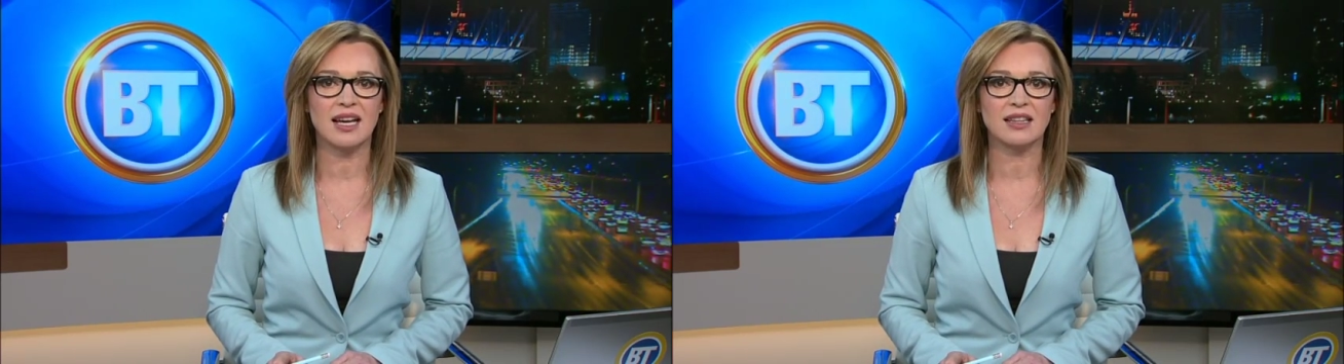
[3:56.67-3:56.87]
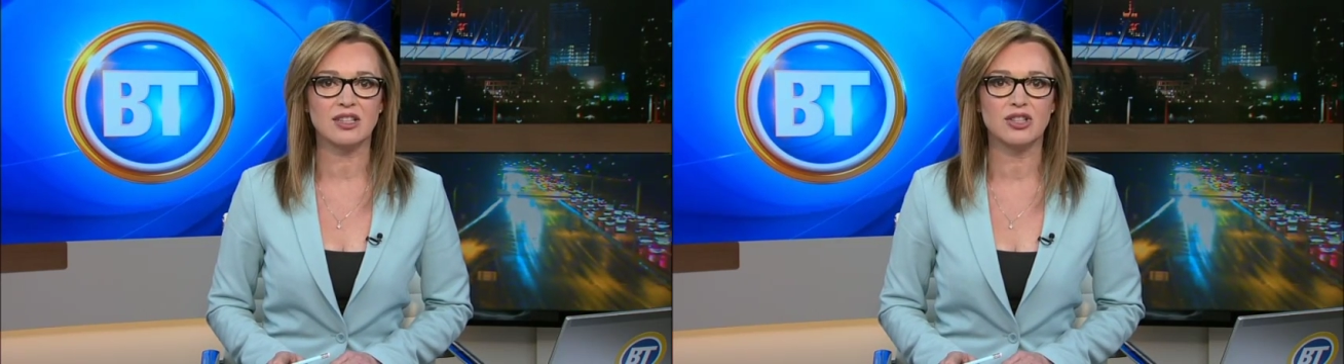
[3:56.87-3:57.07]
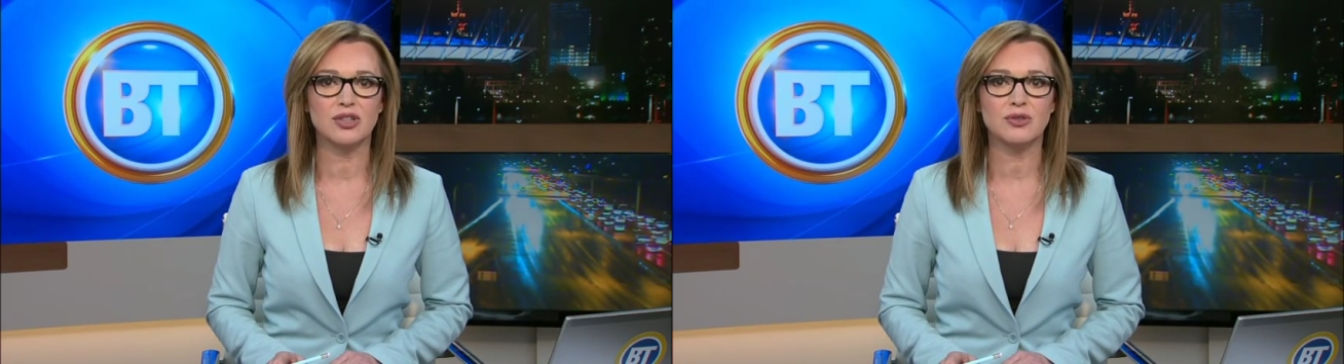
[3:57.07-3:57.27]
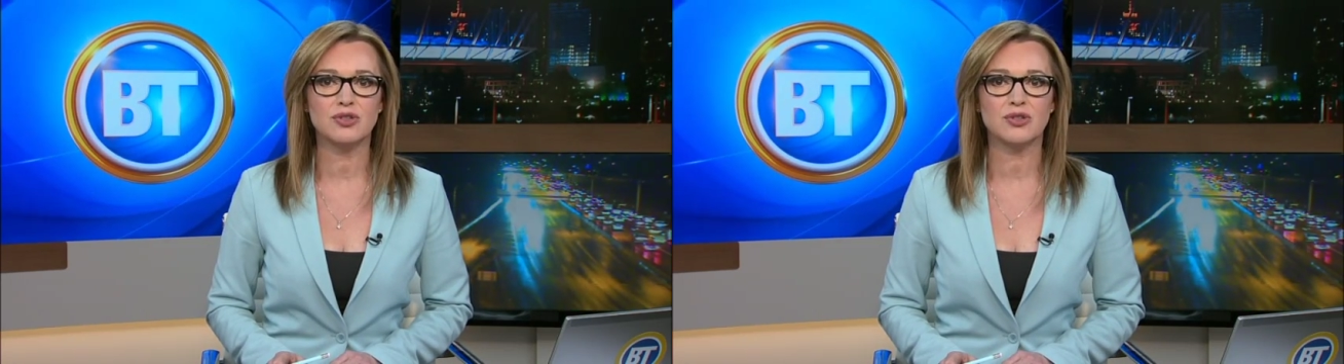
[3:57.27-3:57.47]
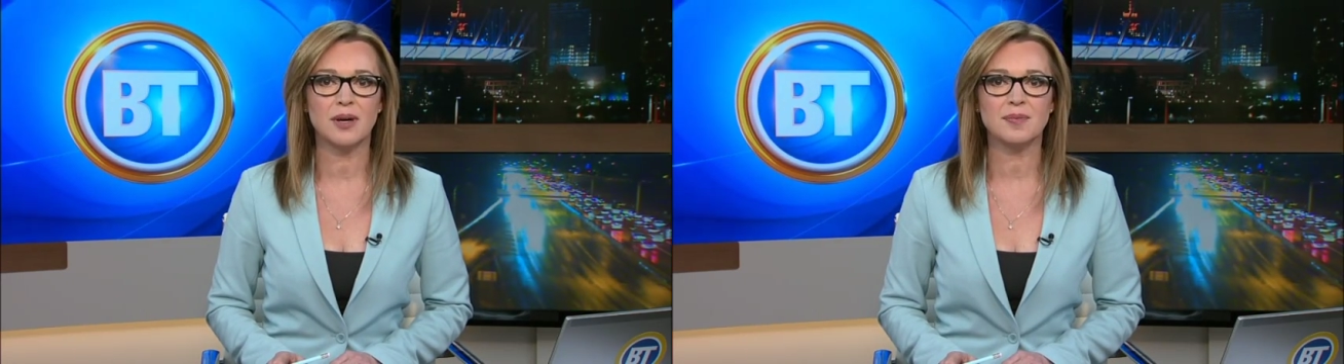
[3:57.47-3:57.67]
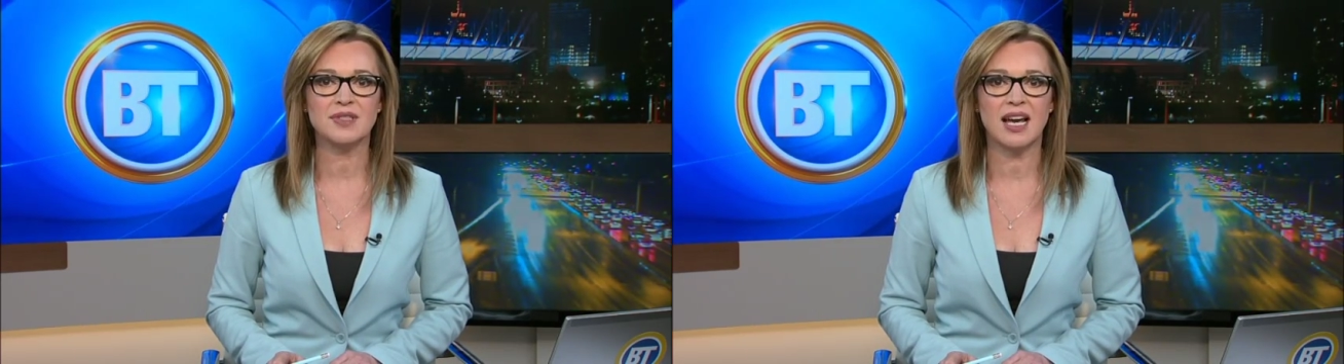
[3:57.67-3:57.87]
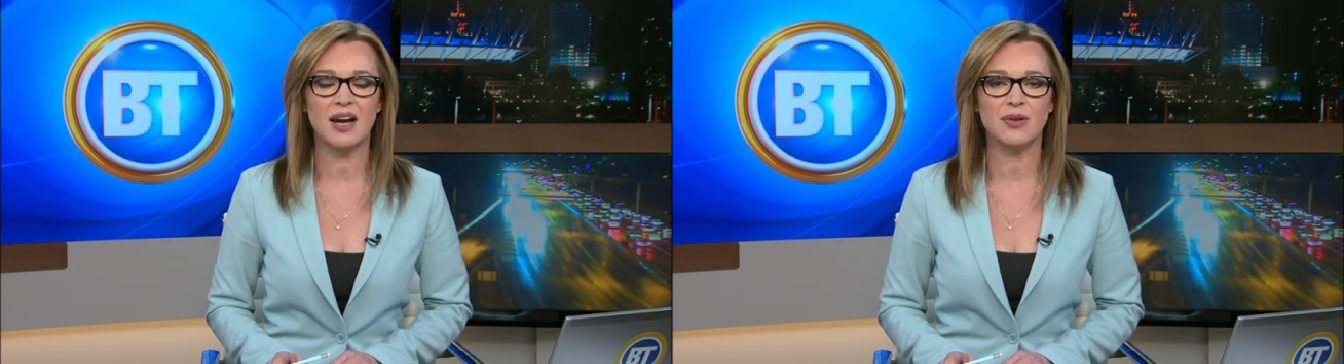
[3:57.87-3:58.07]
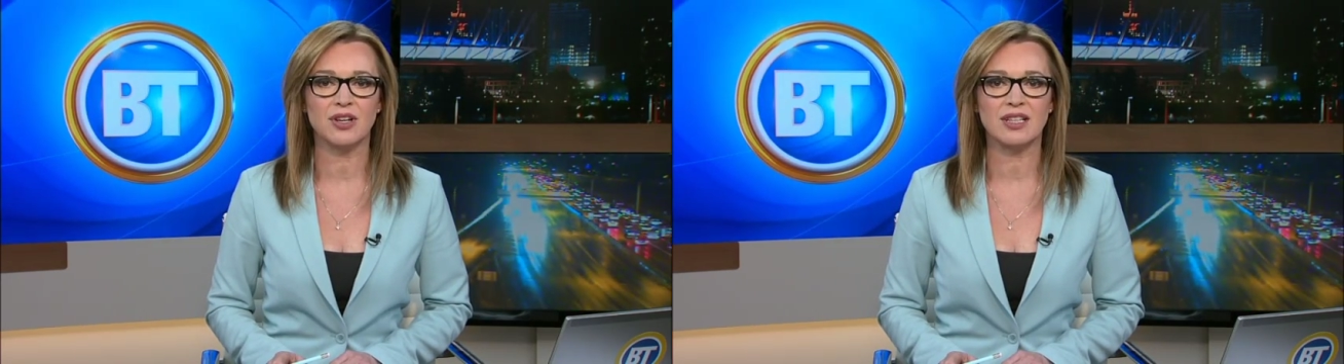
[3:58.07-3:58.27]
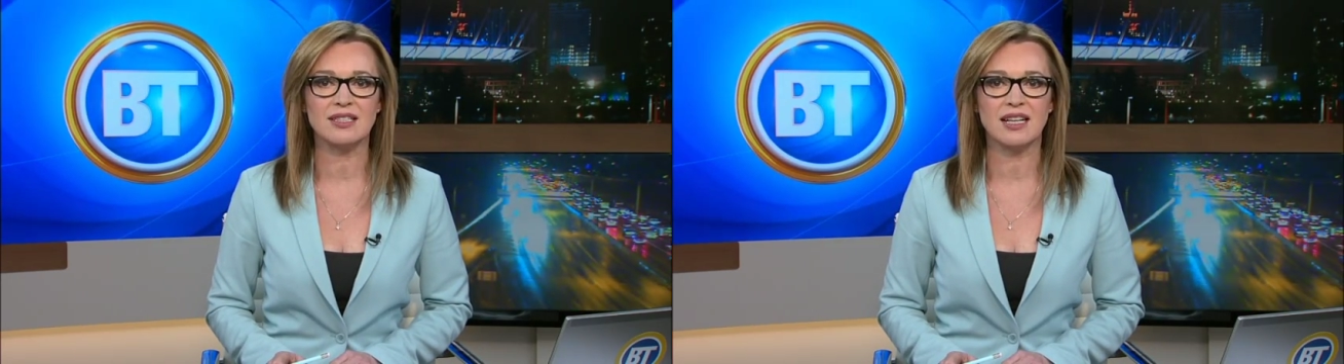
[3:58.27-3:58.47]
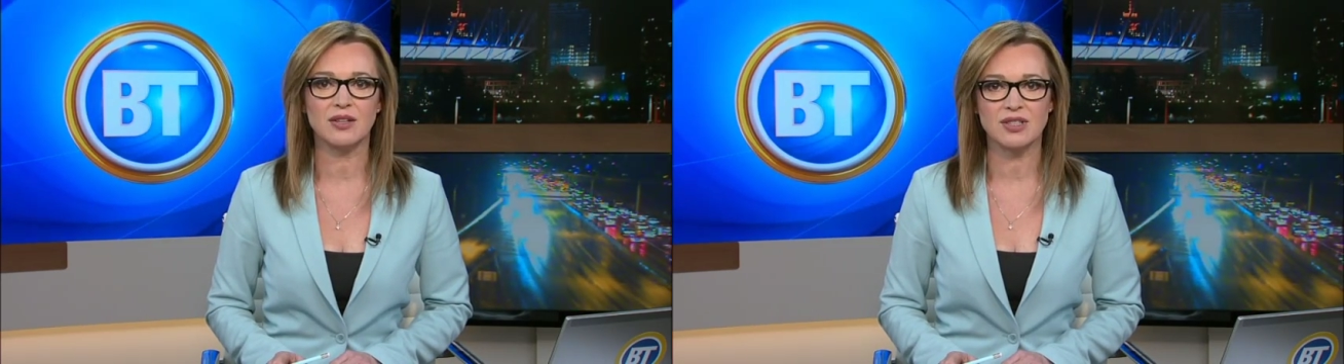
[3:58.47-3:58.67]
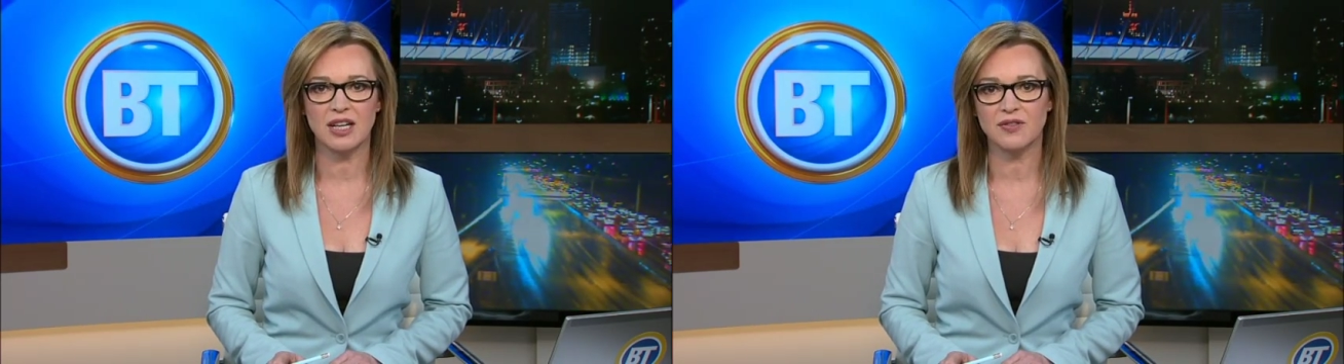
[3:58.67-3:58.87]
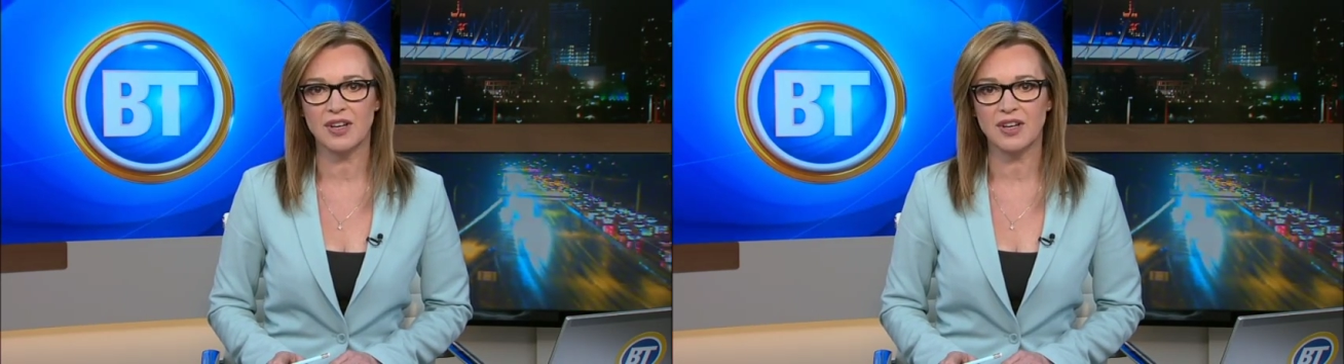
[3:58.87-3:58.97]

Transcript: at the new Trump Tower in downtown